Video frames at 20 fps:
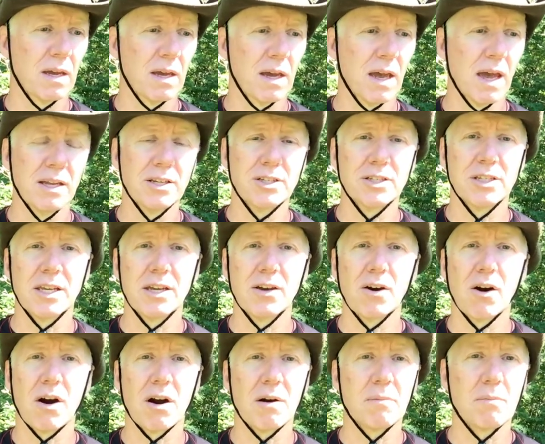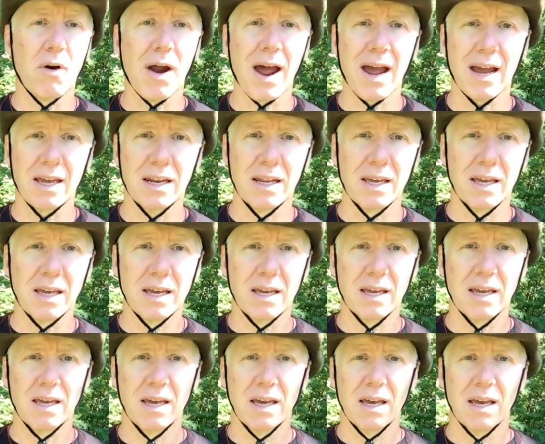HDR, bracketing,